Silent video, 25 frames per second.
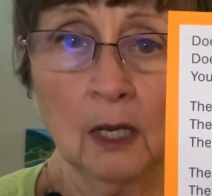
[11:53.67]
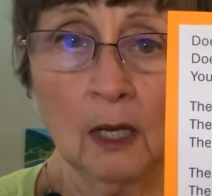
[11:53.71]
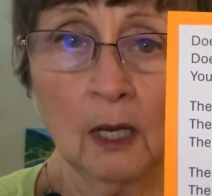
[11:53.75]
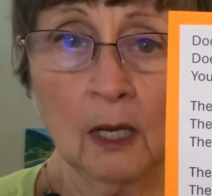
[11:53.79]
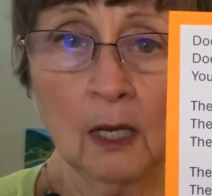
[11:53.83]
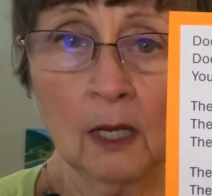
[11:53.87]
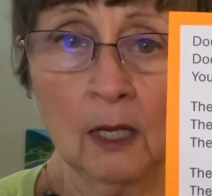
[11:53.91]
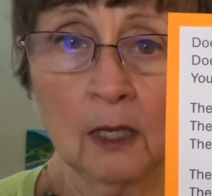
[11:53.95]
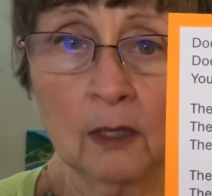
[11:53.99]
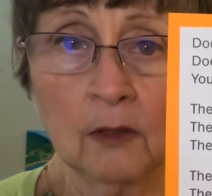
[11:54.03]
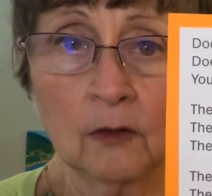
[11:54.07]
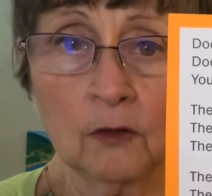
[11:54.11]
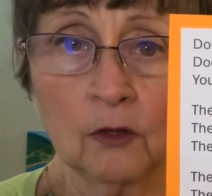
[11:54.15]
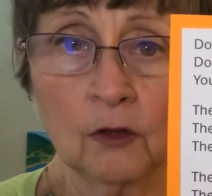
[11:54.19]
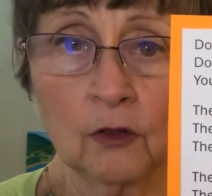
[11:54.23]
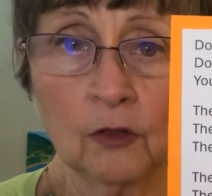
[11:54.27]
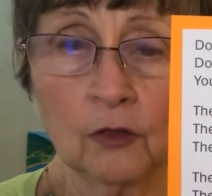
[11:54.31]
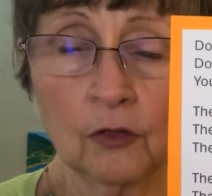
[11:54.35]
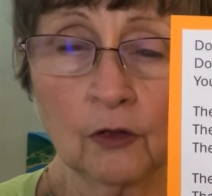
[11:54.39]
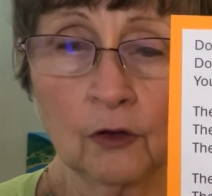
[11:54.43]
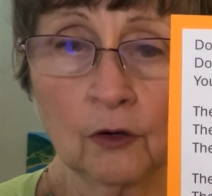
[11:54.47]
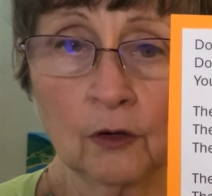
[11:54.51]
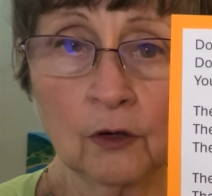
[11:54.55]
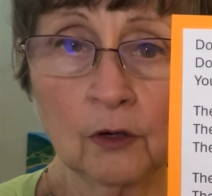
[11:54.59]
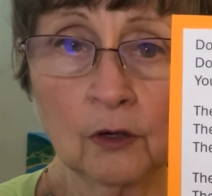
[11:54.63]
and the
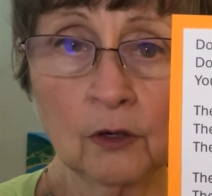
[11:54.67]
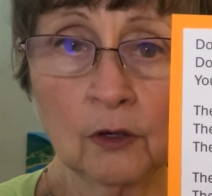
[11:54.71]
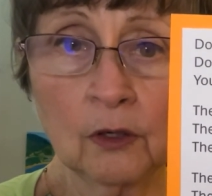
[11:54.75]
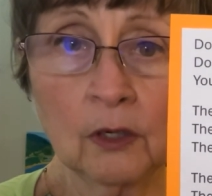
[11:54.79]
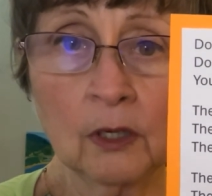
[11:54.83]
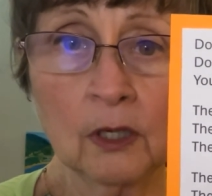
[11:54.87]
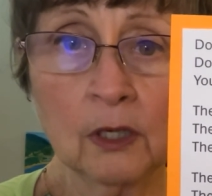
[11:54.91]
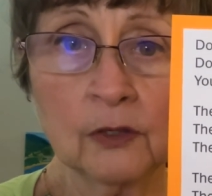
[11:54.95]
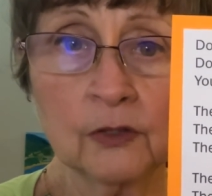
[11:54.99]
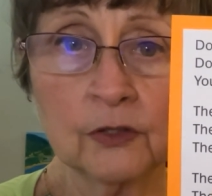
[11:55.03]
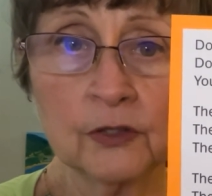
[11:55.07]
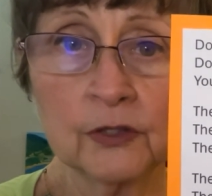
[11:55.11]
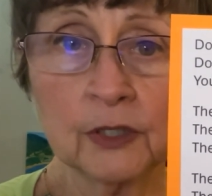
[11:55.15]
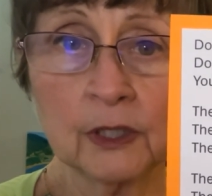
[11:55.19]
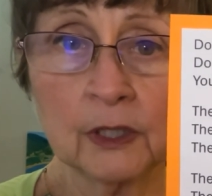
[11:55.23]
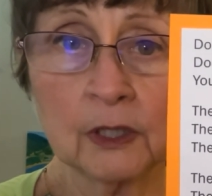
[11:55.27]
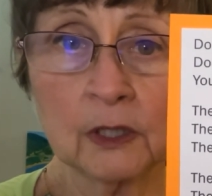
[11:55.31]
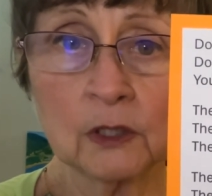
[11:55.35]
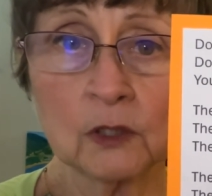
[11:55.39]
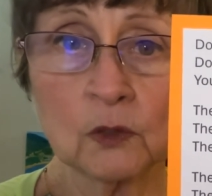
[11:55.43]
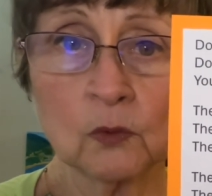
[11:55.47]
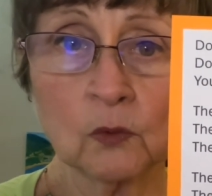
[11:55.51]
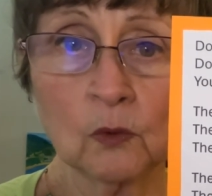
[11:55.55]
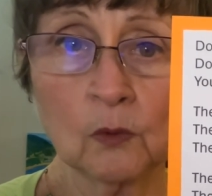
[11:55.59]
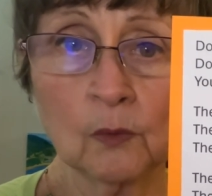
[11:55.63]
third
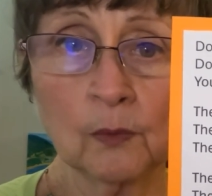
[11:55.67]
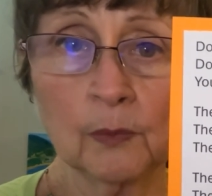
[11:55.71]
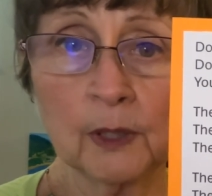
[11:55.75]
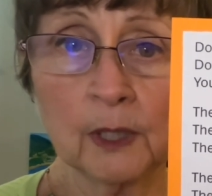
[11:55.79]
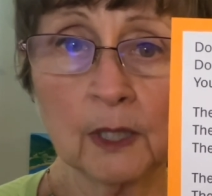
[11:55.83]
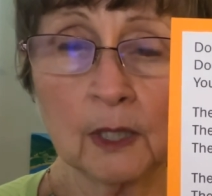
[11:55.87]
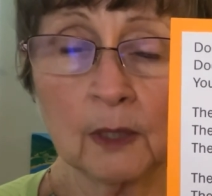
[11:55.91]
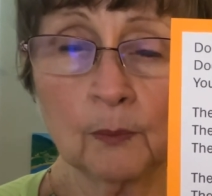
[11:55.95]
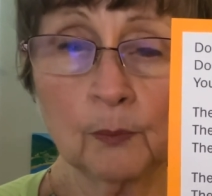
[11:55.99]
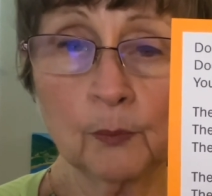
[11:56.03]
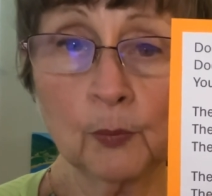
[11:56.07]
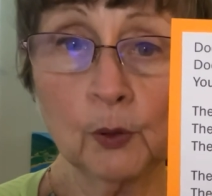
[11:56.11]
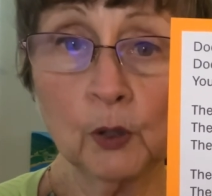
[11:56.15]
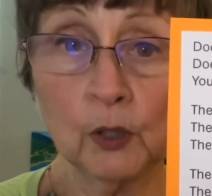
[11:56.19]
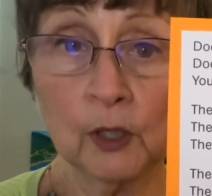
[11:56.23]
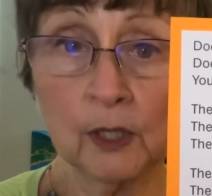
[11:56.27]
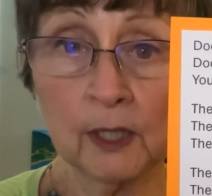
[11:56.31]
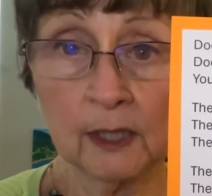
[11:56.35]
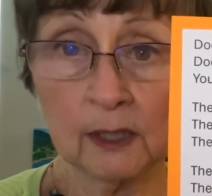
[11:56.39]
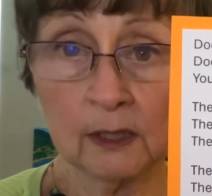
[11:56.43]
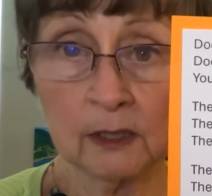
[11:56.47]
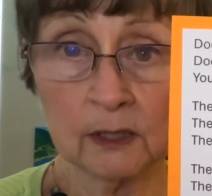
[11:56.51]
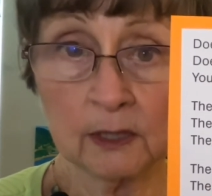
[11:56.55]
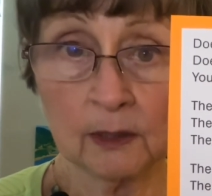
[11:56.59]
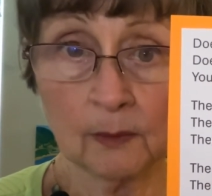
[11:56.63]
sentence will be
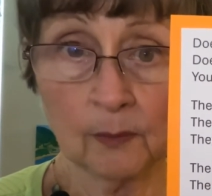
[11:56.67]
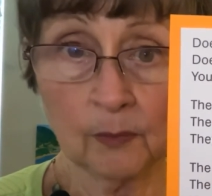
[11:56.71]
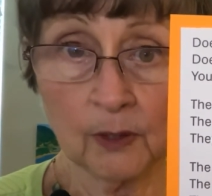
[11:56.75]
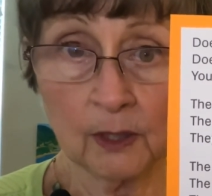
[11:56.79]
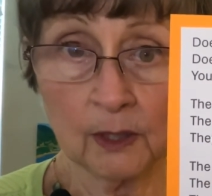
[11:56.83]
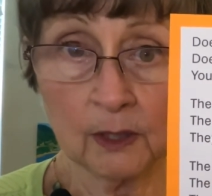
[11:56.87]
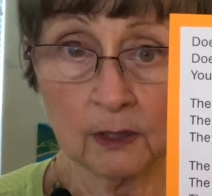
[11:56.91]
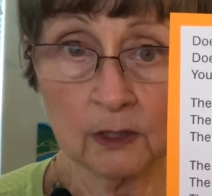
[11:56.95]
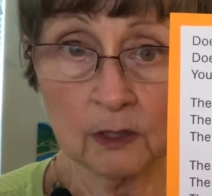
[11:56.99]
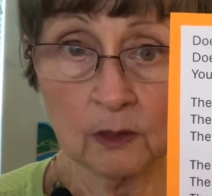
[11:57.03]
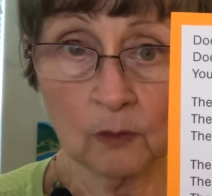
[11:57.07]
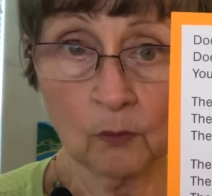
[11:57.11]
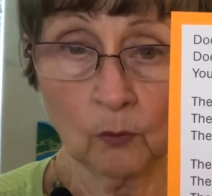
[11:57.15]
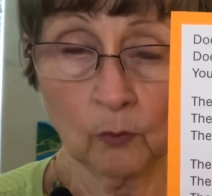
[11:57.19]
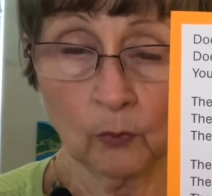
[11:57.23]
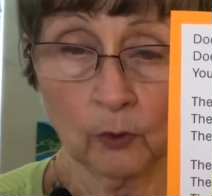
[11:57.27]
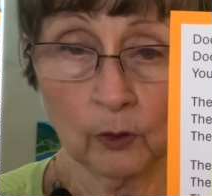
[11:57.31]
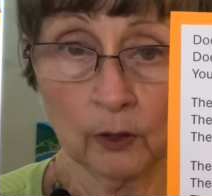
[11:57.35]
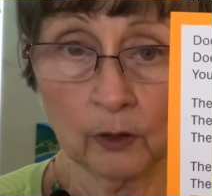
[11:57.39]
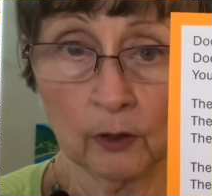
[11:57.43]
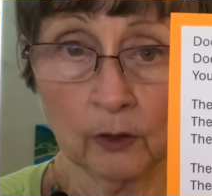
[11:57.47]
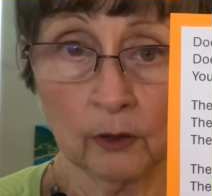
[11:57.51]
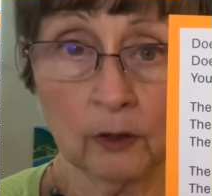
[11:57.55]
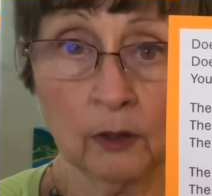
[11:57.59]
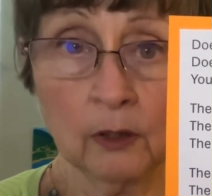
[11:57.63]
putting something
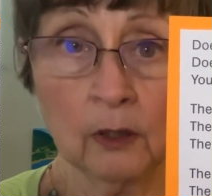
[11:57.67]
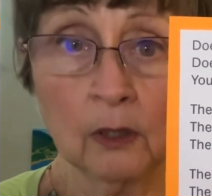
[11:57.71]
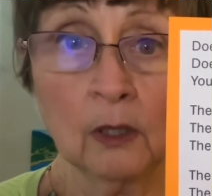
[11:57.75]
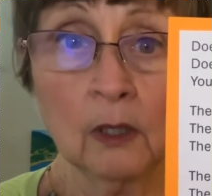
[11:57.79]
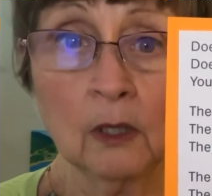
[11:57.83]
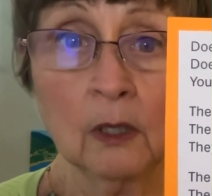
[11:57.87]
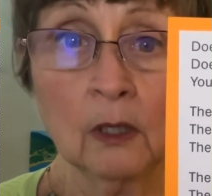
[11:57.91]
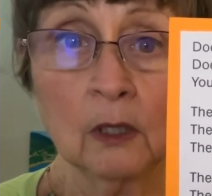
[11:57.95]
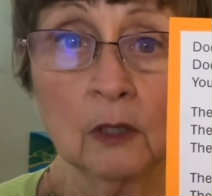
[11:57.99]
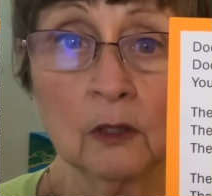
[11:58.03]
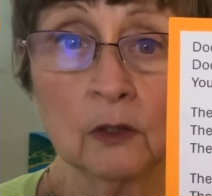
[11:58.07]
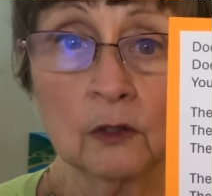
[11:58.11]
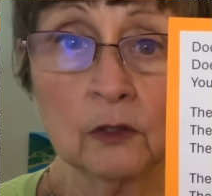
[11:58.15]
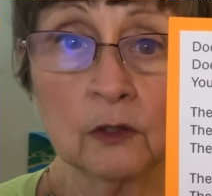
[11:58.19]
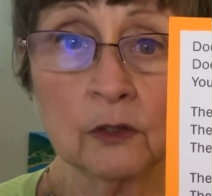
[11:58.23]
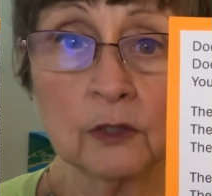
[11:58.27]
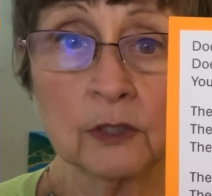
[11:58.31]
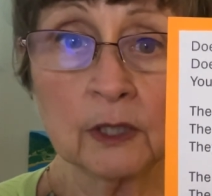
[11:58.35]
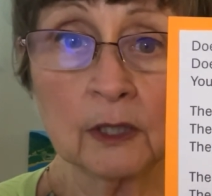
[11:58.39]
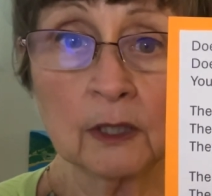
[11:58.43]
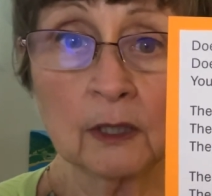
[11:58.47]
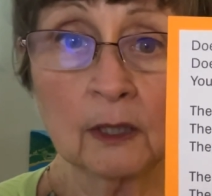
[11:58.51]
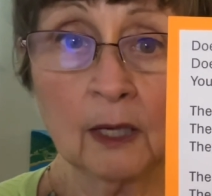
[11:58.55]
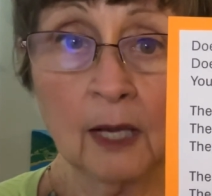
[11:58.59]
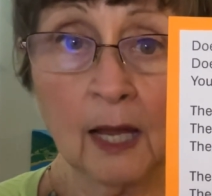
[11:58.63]
somewhere
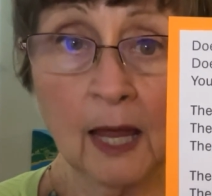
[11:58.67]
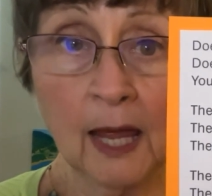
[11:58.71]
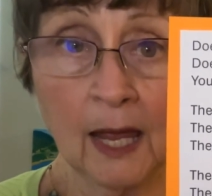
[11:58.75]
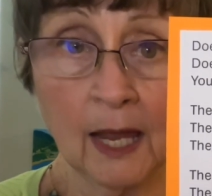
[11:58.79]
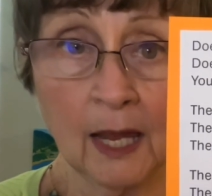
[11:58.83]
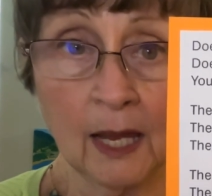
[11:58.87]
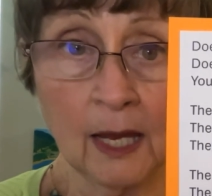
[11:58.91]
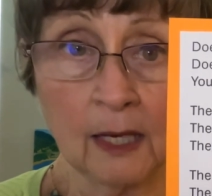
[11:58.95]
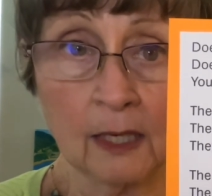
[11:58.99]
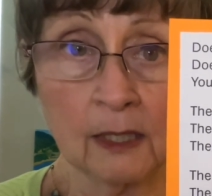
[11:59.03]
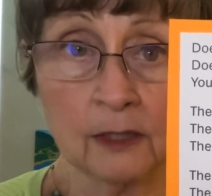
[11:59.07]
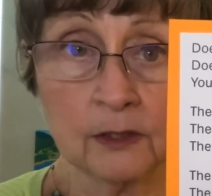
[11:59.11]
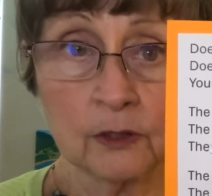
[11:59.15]
using lay.